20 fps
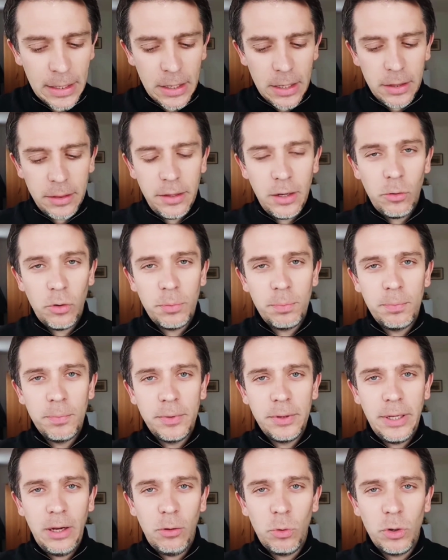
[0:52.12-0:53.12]
They
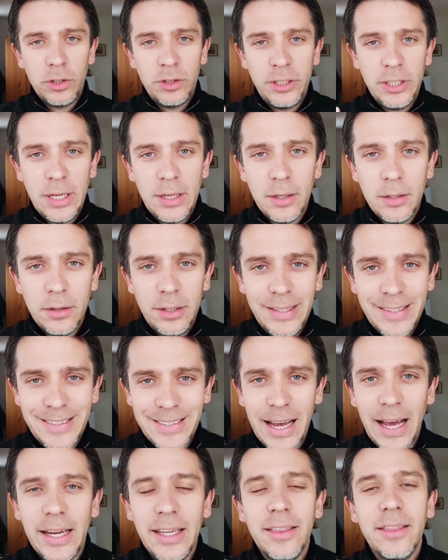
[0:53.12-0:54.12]
were
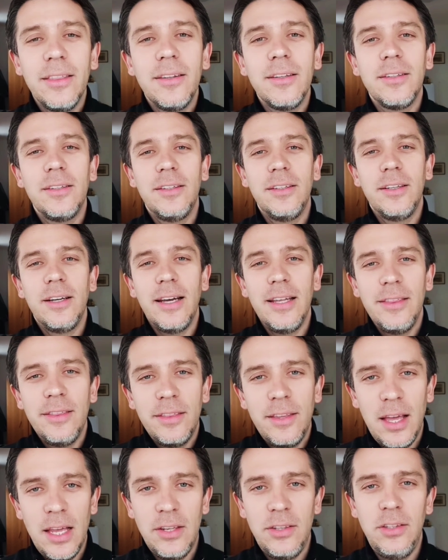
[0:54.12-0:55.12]
designed and
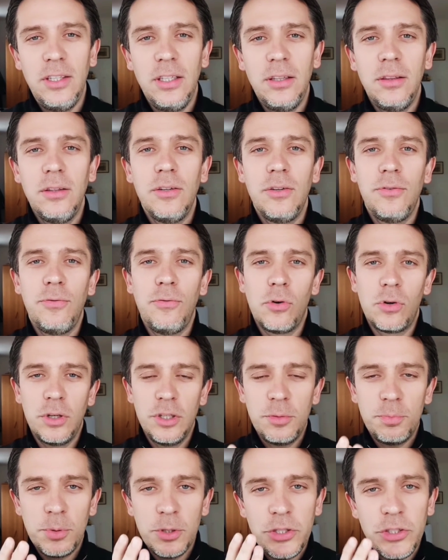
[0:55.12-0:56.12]
destined for a
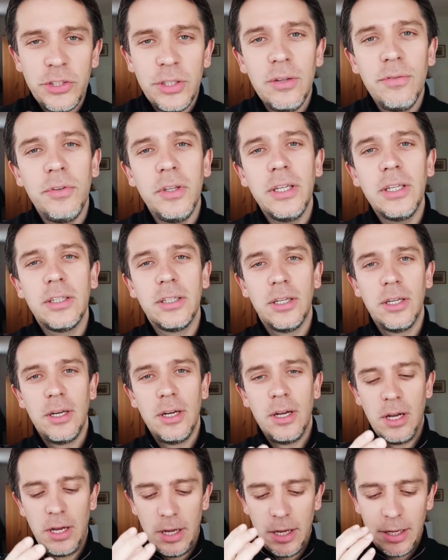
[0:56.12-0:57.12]
specific
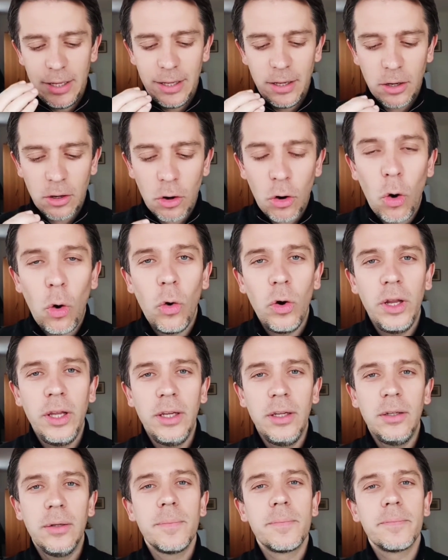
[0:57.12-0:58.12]

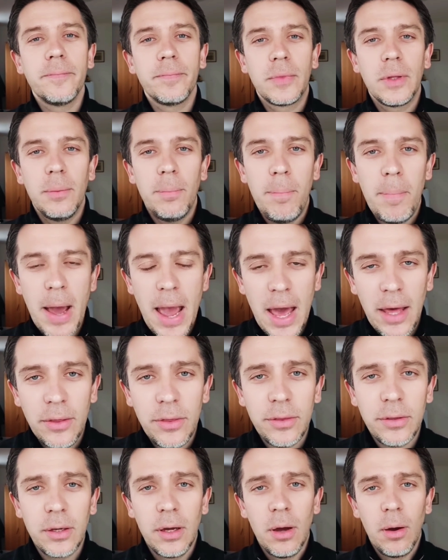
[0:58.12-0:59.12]
calling,
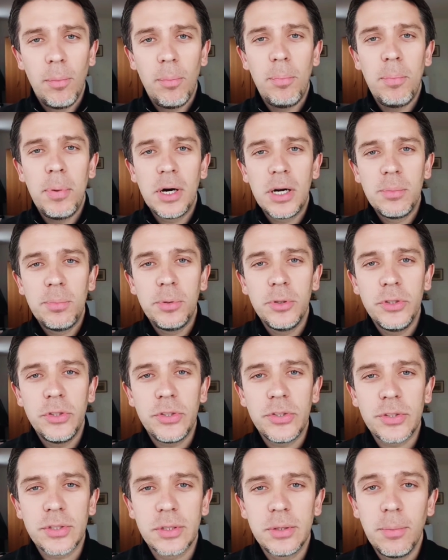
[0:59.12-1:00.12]
path,
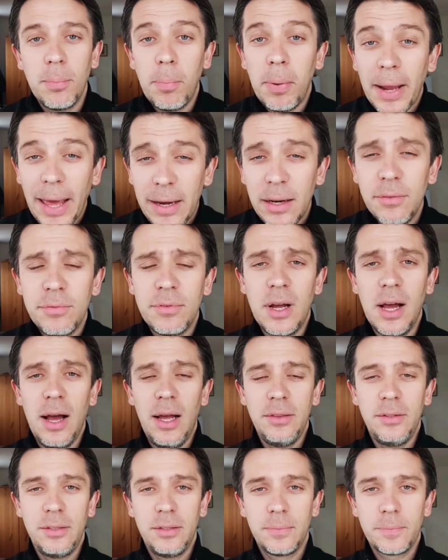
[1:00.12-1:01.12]
purpose, plan of
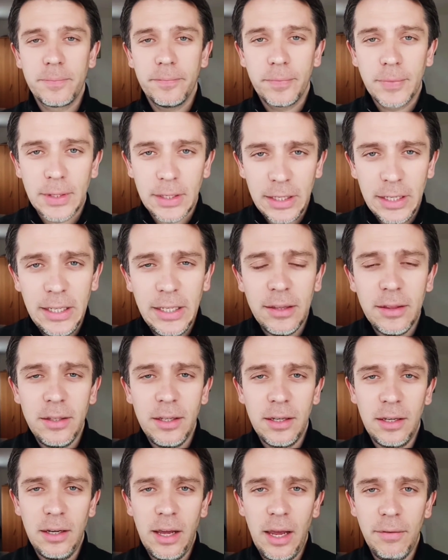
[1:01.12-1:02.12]
God in
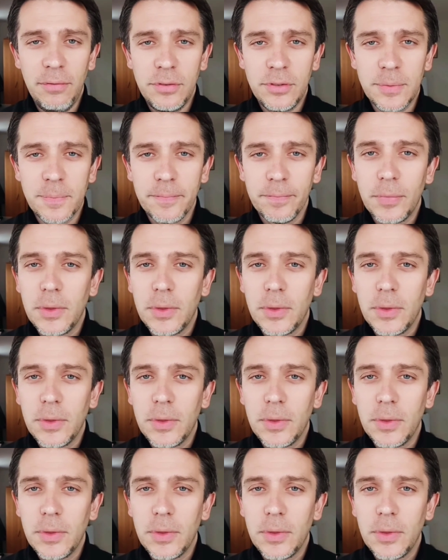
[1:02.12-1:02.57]
their lives.